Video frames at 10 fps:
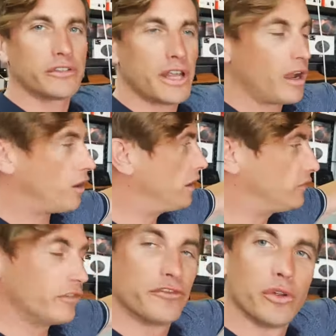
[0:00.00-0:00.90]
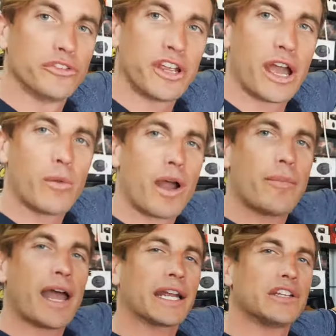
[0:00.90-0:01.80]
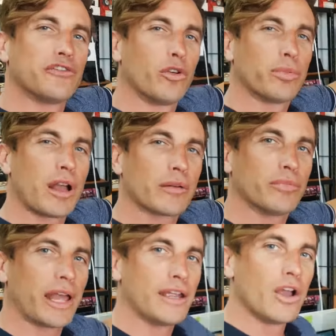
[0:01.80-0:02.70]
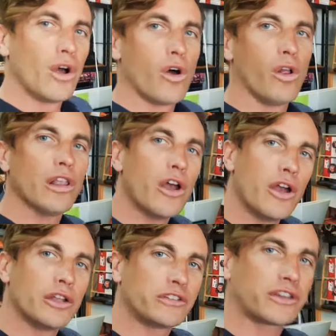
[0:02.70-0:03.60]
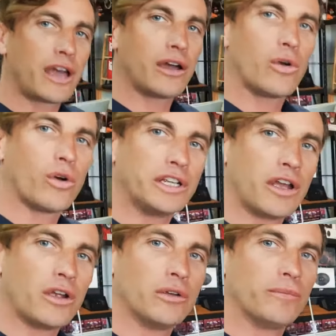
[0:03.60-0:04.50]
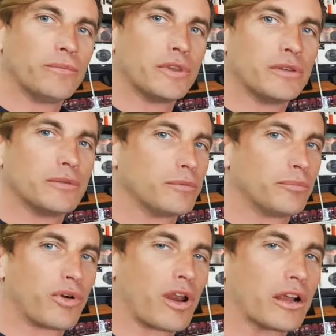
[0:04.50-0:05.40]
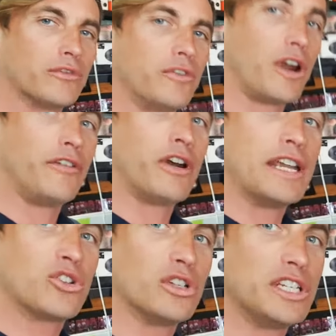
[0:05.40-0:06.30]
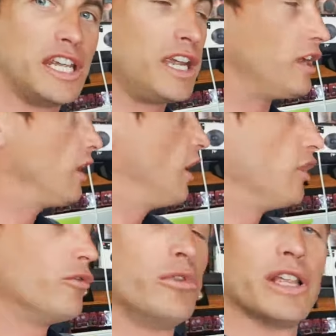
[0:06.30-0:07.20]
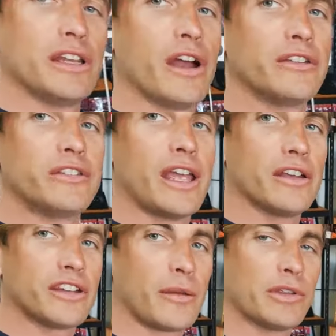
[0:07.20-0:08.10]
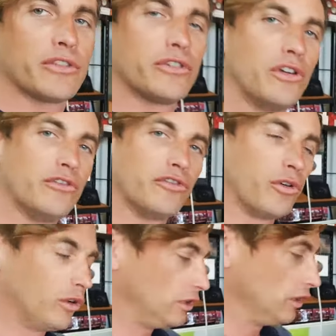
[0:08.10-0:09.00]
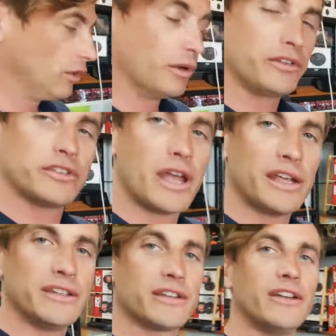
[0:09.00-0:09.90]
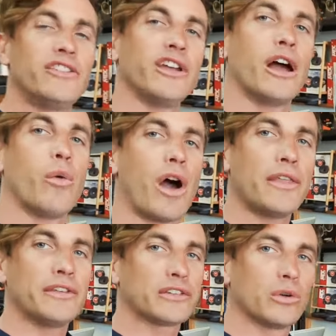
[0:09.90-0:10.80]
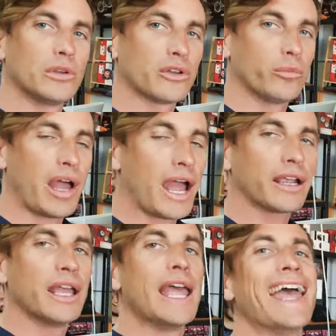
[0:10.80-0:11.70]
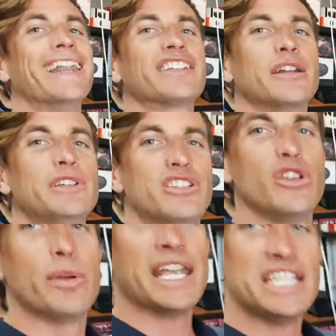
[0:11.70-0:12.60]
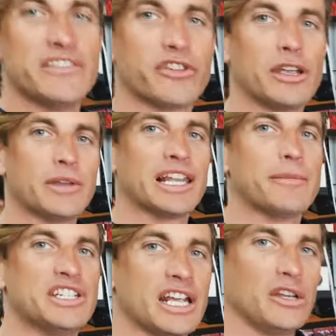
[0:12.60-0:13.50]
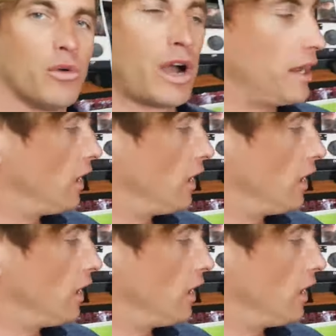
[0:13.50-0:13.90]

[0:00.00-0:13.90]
Now it's a full DIY package, full plug and play, all Hertz car audio products. Very, very good gear. Really nice sound coming through for Lewis. Now he's going to DIY this cool little pack and it's going to be super easy for him, and let me tell you why.